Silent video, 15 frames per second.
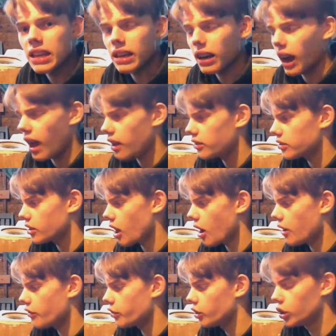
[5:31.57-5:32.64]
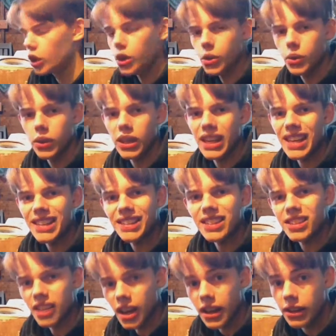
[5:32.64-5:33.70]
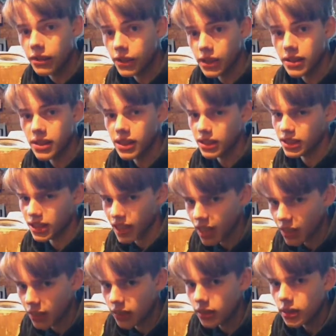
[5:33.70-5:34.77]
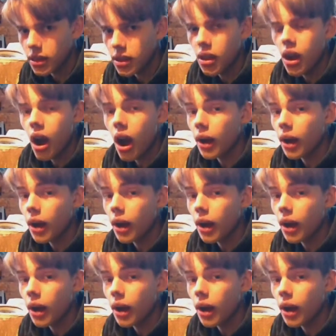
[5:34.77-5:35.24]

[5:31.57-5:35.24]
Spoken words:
seeing as I've glued the inside of this thing together.